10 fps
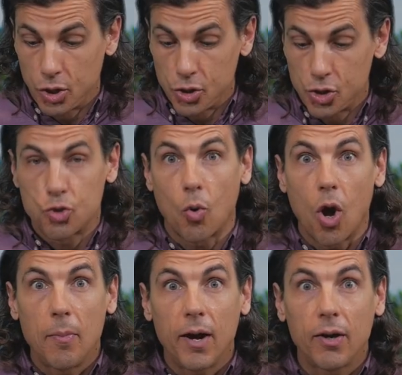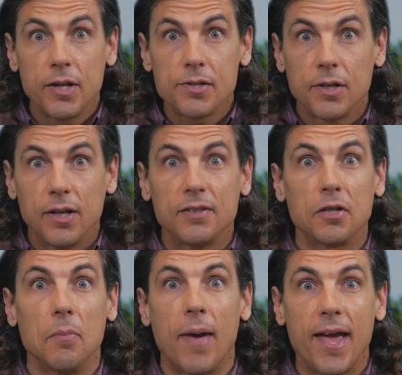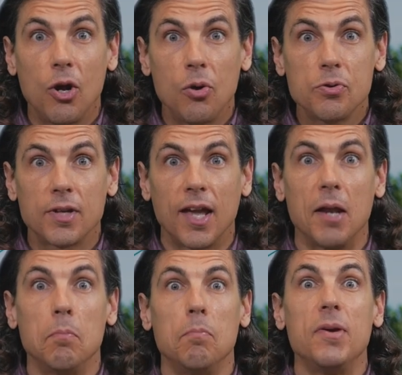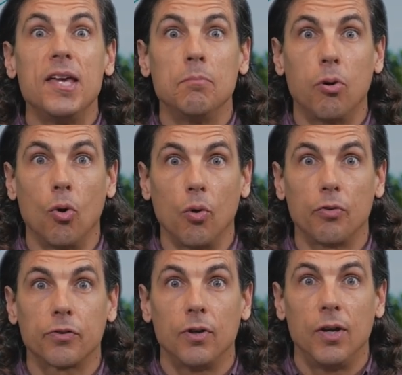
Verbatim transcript: strawberries, tomatoes, and bean poles.